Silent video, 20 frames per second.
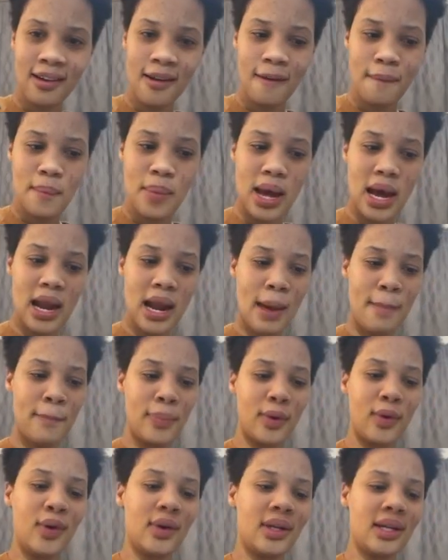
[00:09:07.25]
But I
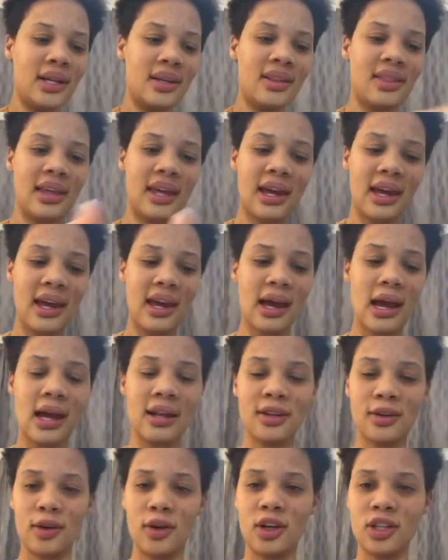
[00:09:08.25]
bought it there at a
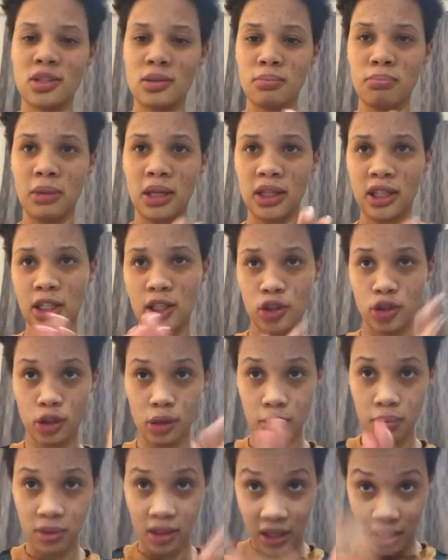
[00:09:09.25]
cosmetic
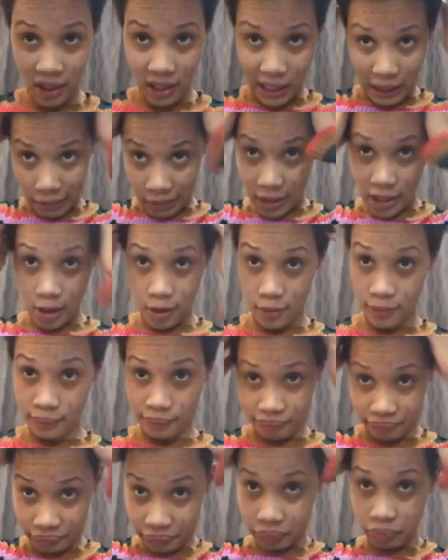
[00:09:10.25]
shop in Cape Town,
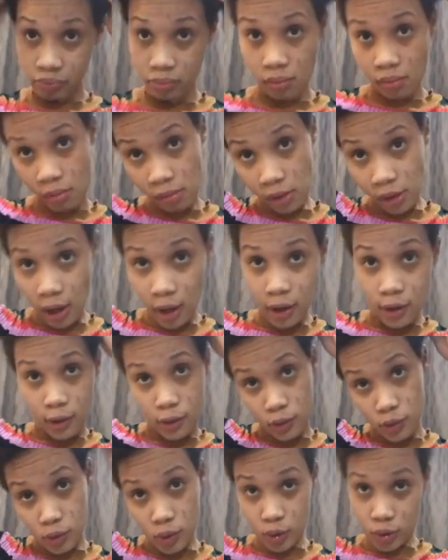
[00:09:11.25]

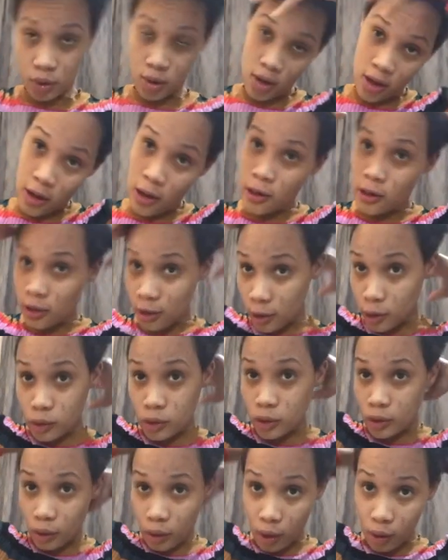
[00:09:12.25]
close to
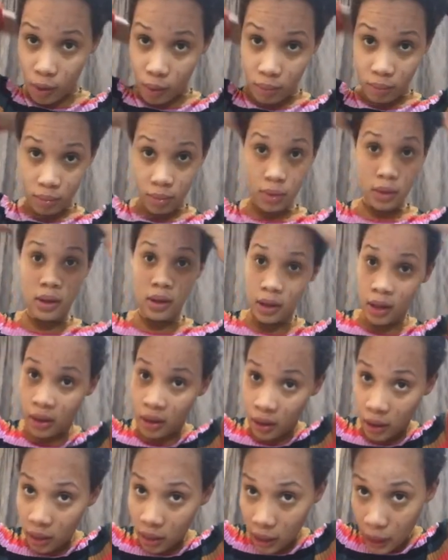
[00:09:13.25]
home.
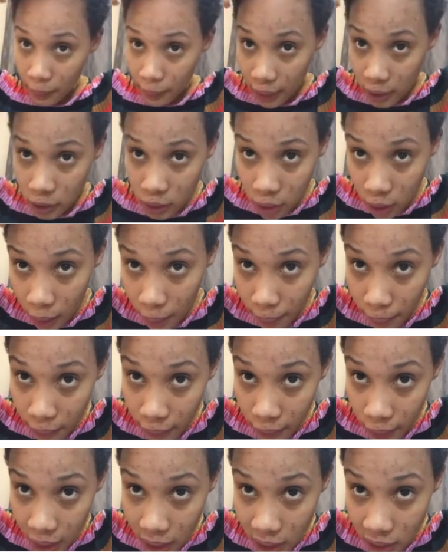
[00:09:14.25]
Baby shop.
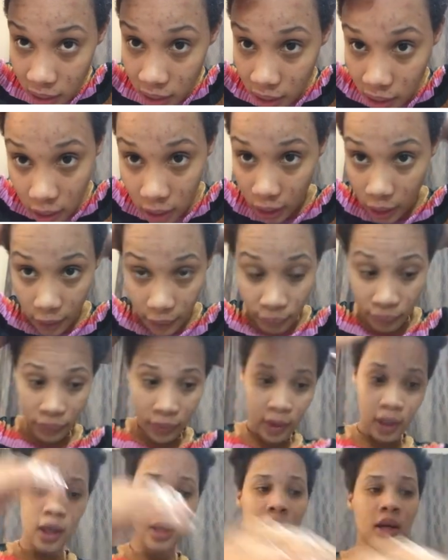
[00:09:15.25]
What is this now?
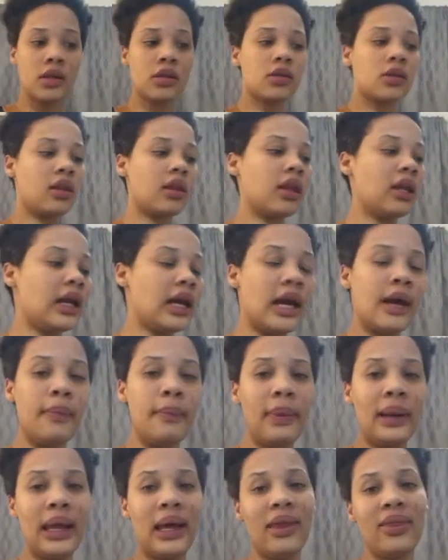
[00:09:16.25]
So then I
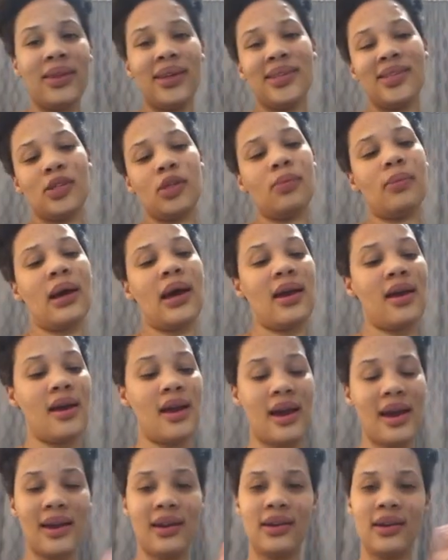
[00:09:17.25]
apply this to my
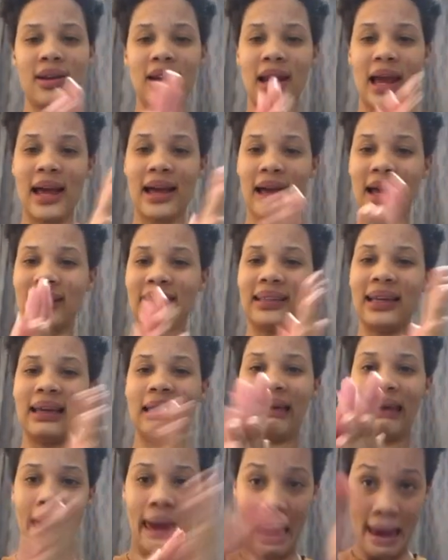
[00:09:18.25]
head. Like, I take
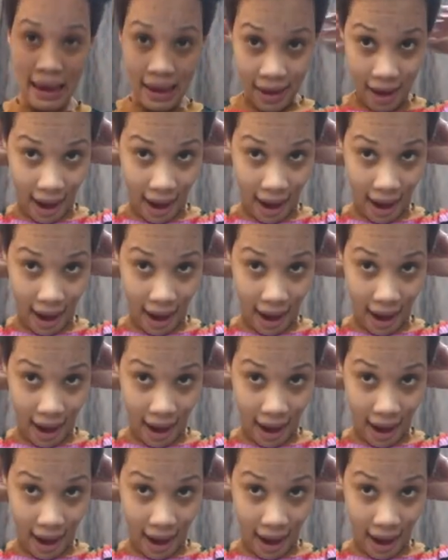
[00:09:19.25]
gang.